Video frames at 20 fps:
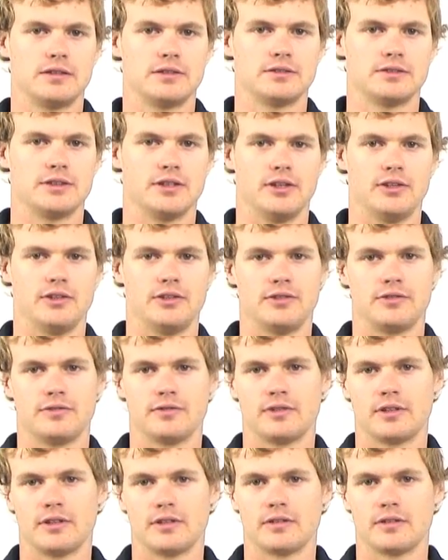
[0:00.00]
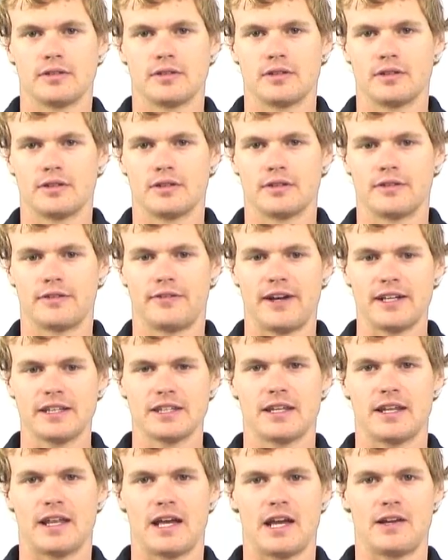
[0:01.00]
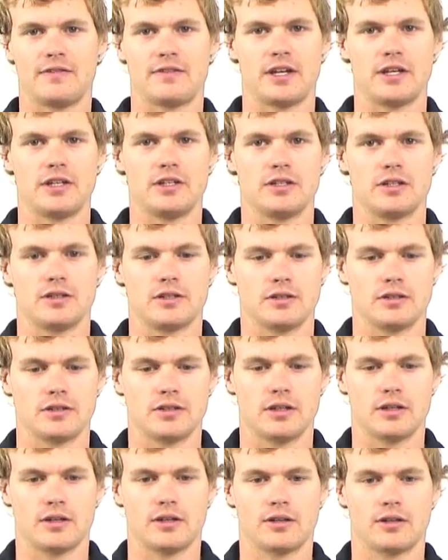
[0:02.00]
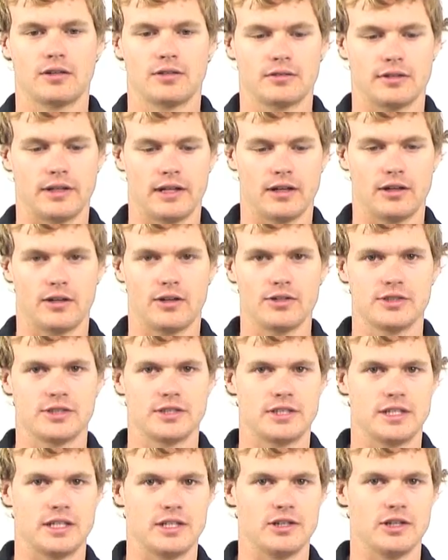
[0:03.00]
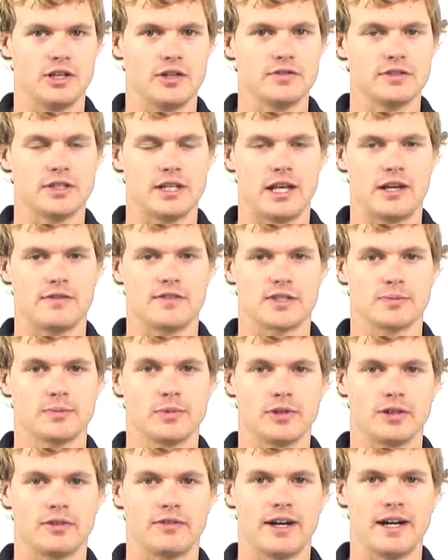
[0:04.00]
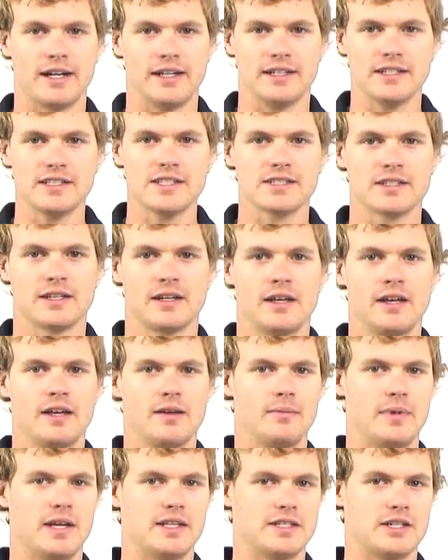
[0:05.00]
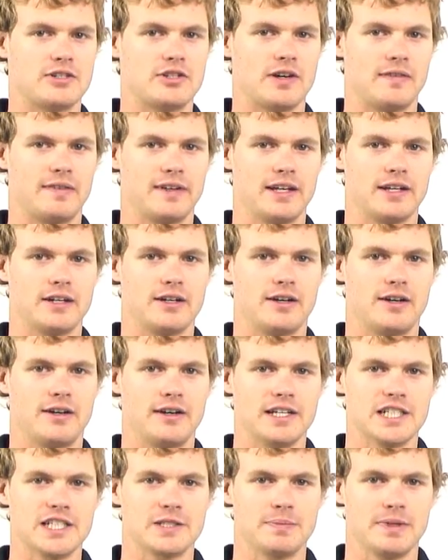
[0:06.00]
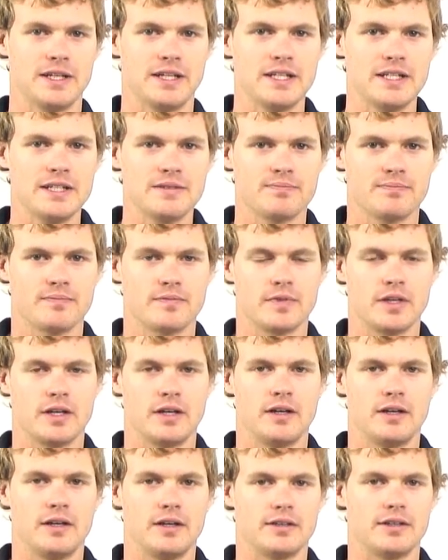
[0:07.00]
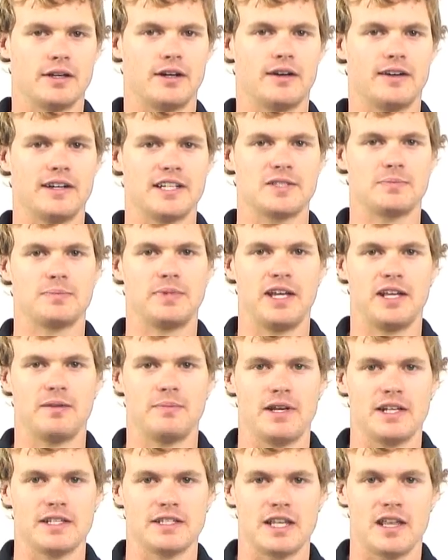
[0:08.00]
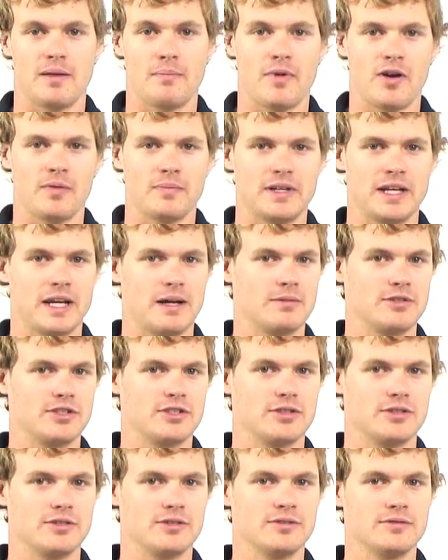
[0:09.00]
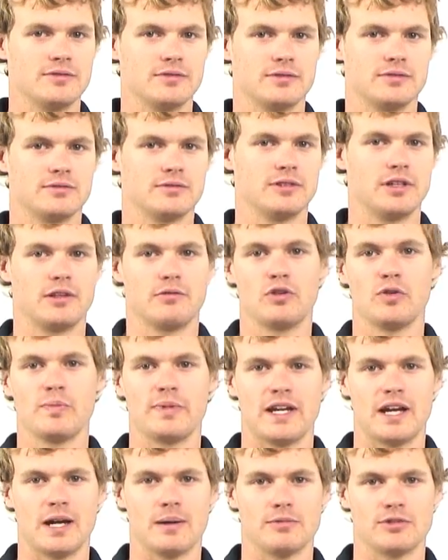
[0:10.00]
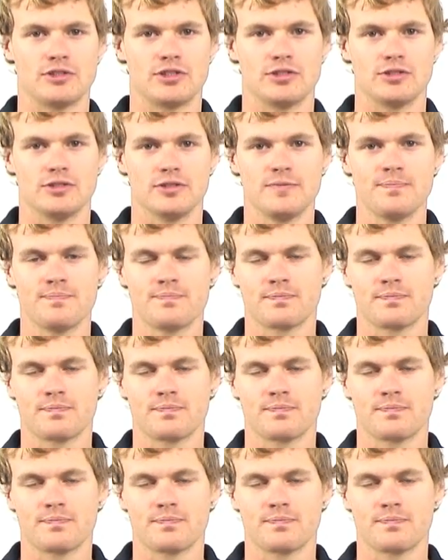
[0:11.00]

So the fact that they're closest to the Earth, so they have a smaller radius, means they're travelling at a higher speed. The higher speed means they might be able to, or they will be able to